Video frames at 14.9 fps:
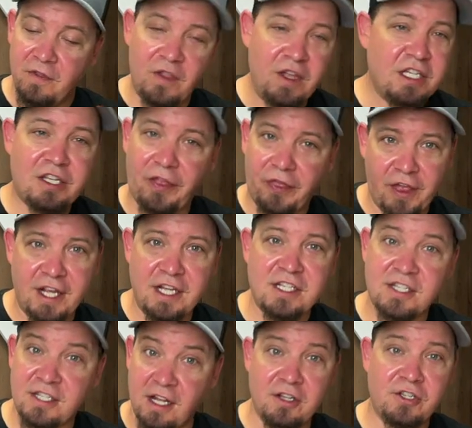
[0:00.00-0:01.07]
these things
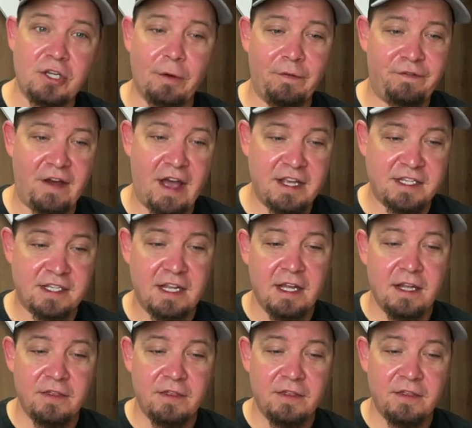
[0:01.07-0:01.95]
sell so fast